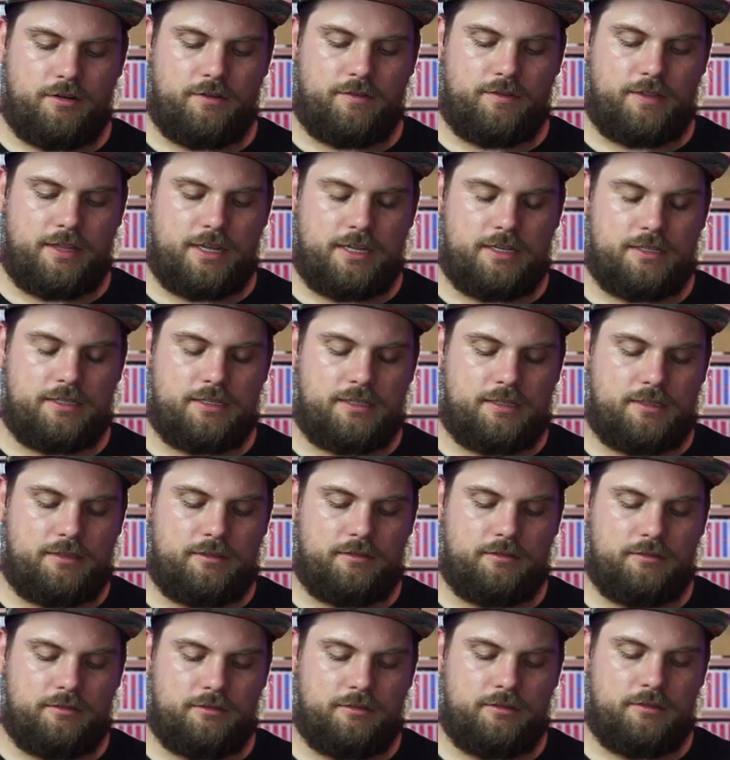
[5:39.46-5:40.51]
know if
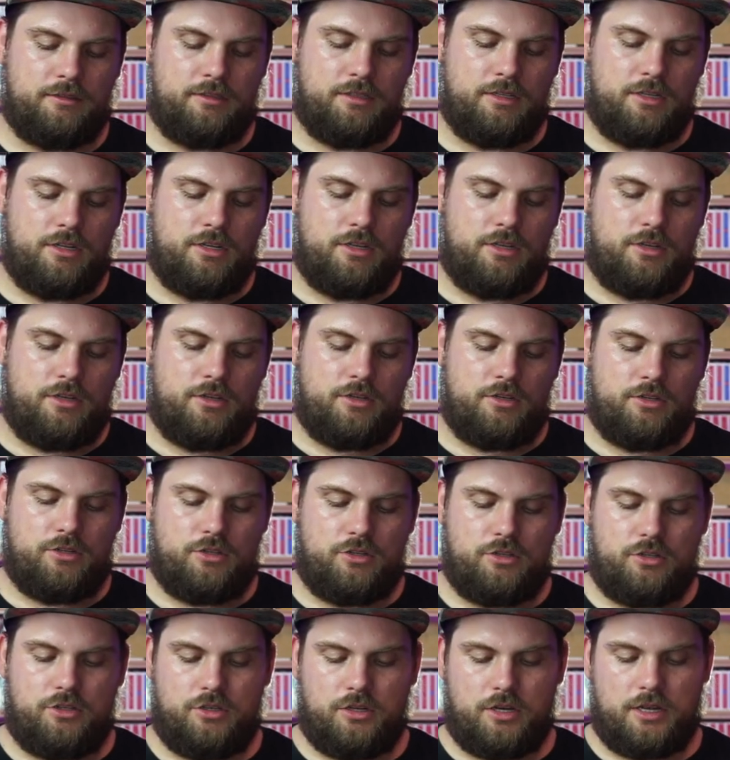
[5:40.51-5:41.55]
that's
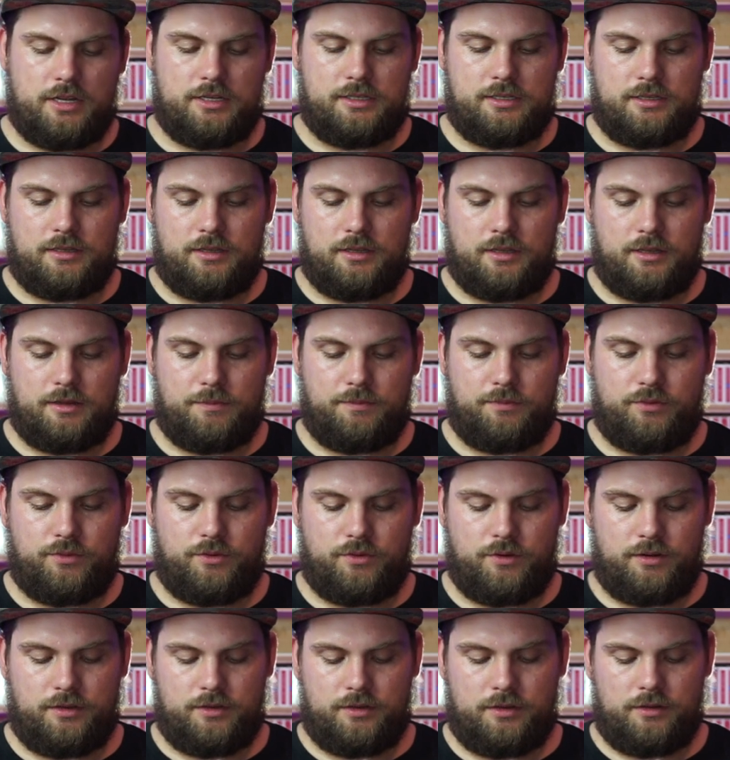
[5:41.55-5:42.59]
just the
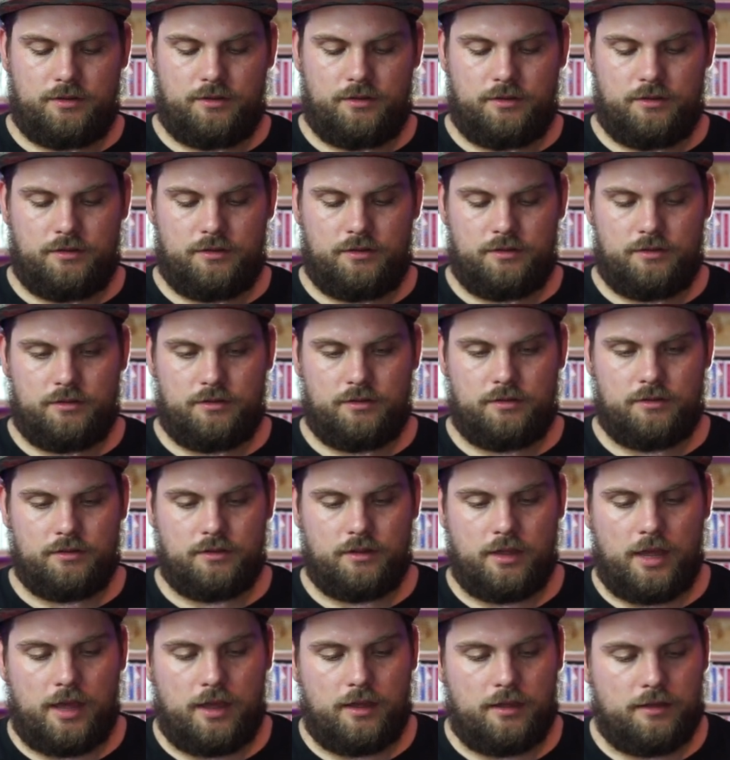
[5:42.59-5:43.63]
printing.
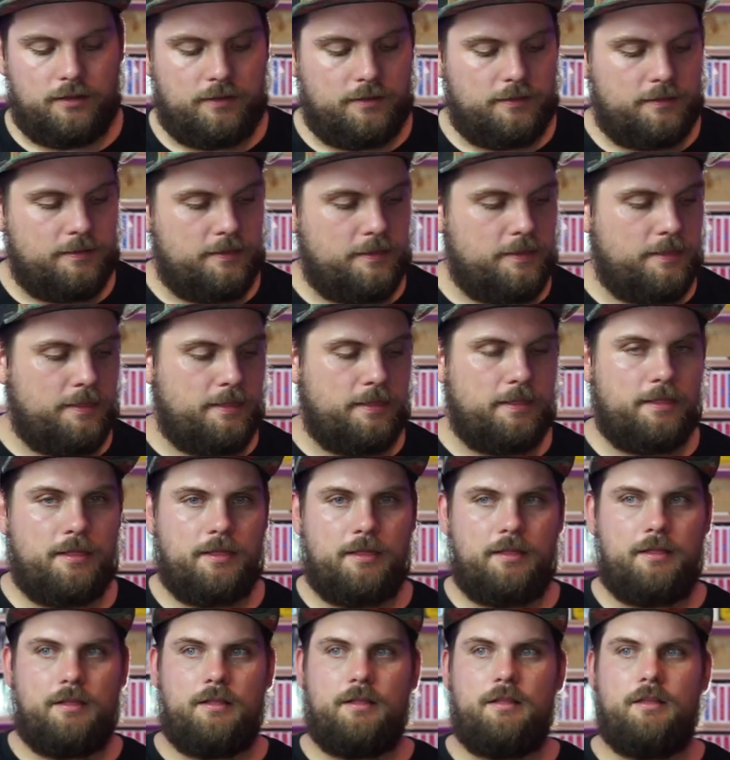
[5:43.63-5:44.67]
Hey!
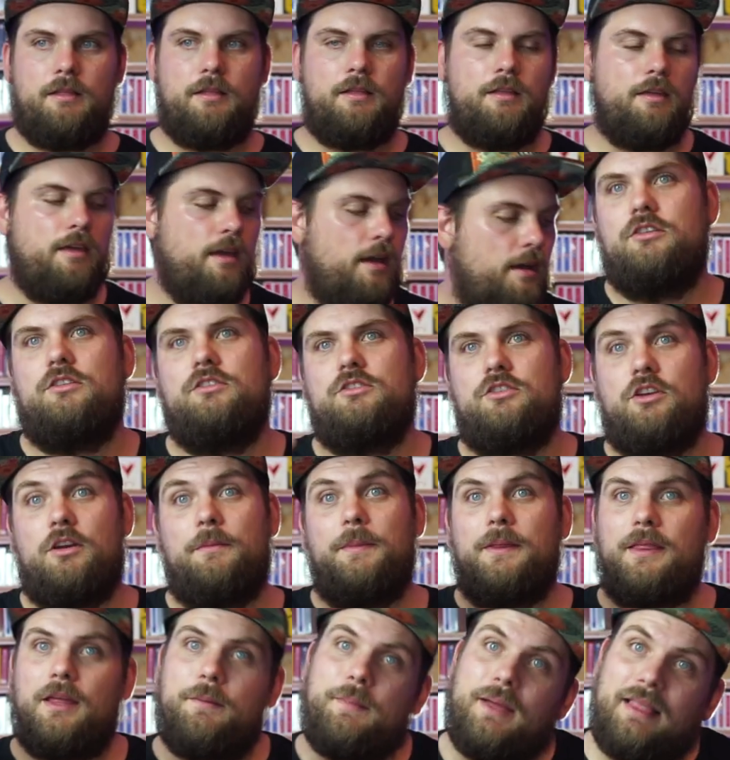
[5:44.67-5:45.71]
Yeah, sorry
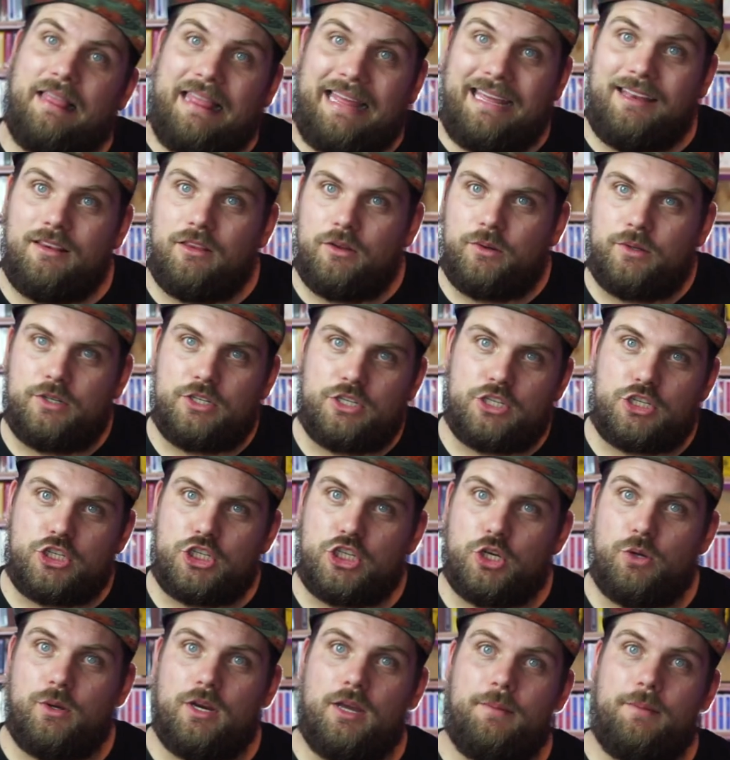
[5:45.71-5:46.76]
about that. My landlord
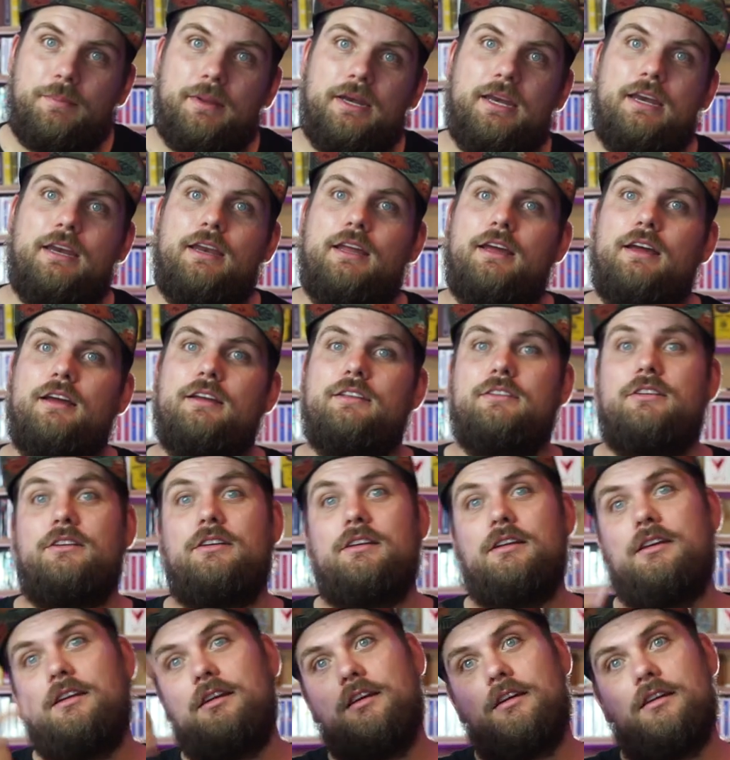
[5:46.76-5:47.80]
showed up and
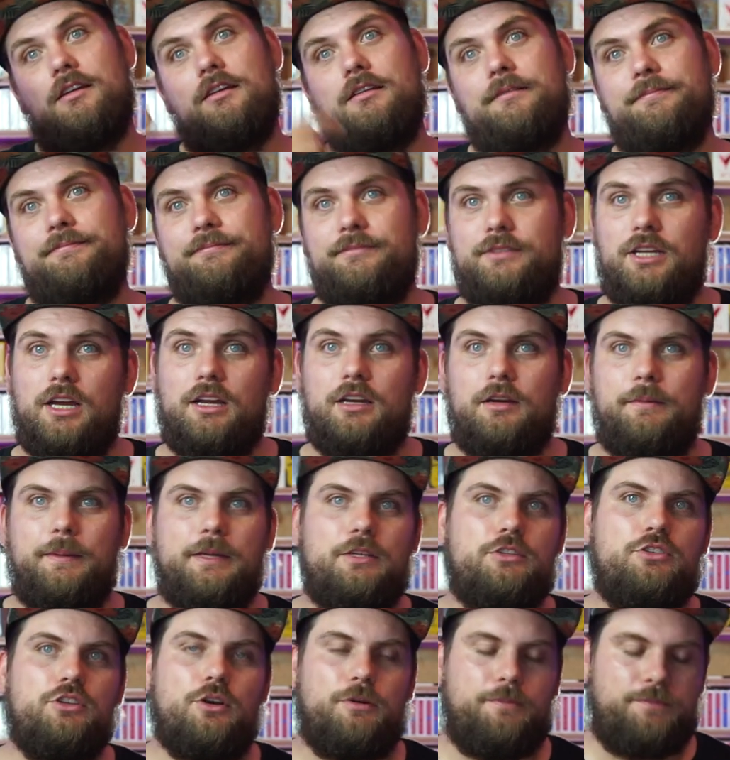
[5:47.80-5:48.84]
started talking to me.
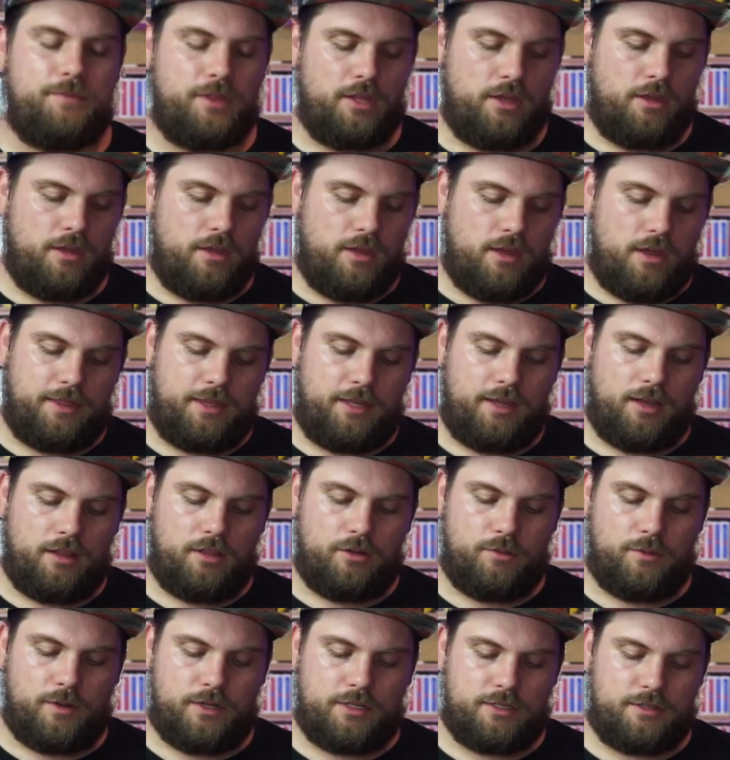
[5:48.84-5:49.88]
So, the
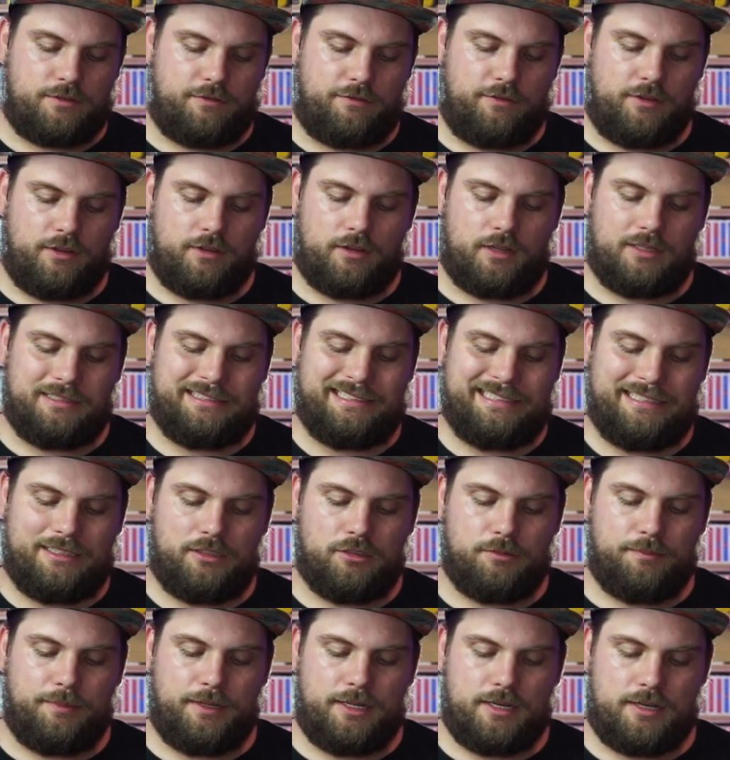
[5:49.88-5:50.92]
yellow ones feel a
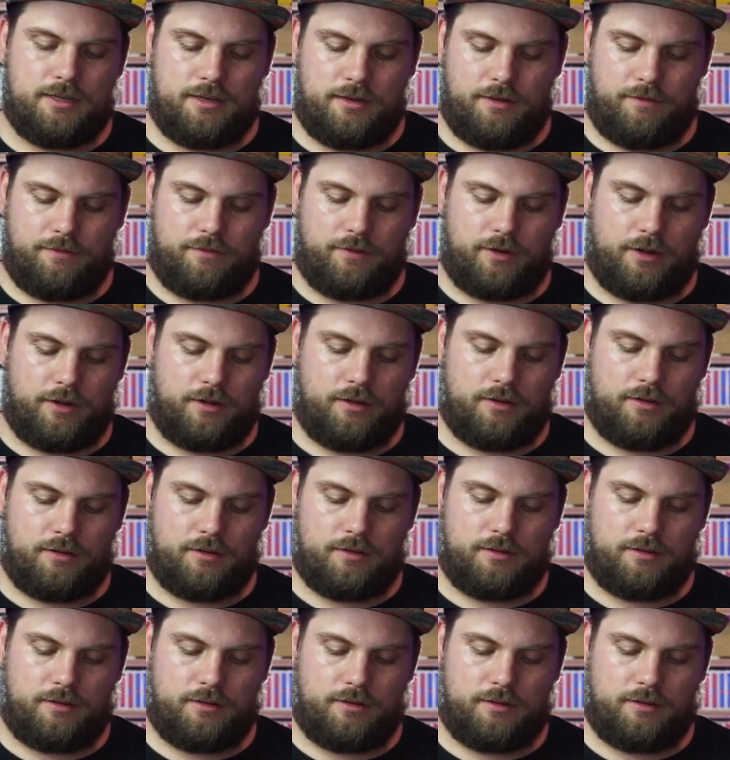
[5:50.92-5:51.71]
little bit different